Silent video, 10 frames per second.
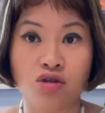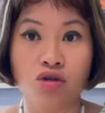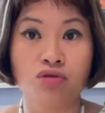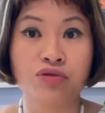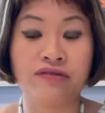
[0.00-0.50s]

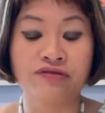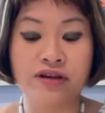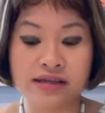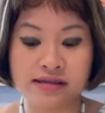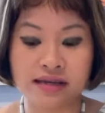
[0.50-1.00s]
you
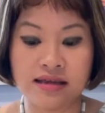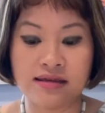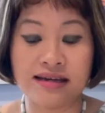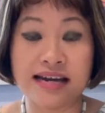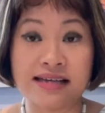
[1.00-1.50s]
revisit
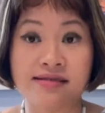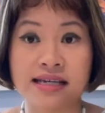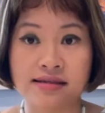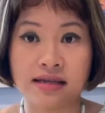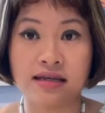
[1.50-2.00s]
the
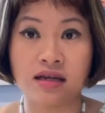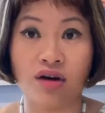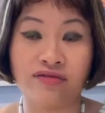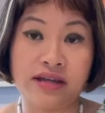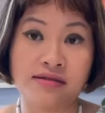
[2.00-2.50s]
necessity
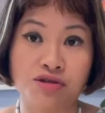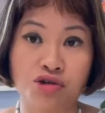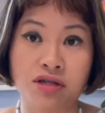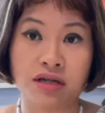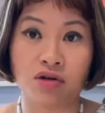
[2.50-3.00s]
of this
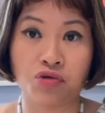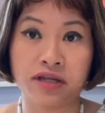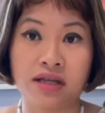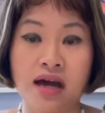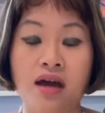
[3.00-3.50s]
certain grid